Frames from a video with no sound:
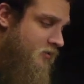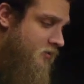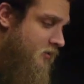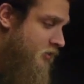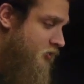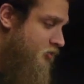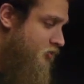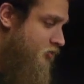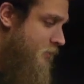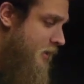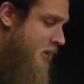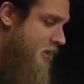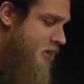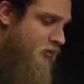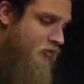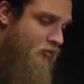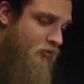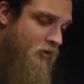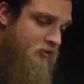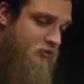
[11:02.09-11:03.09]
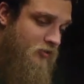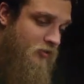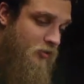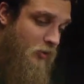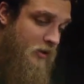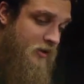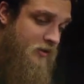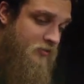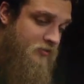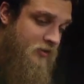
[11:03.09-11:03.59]
It's spanning frets
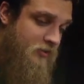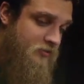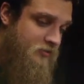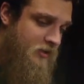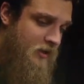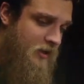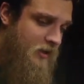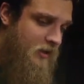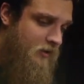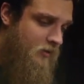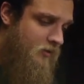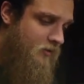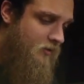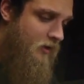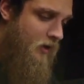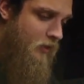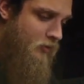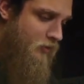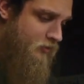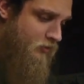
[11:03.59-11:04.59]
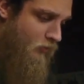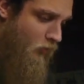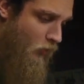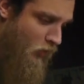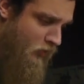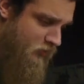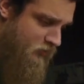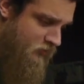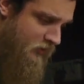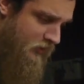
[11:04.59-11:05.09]
3 to 15 on this
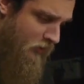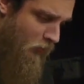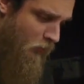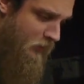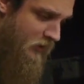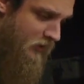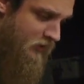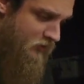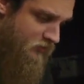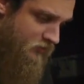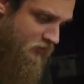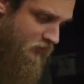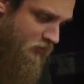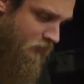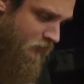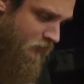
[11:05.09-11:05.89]
long scale bass,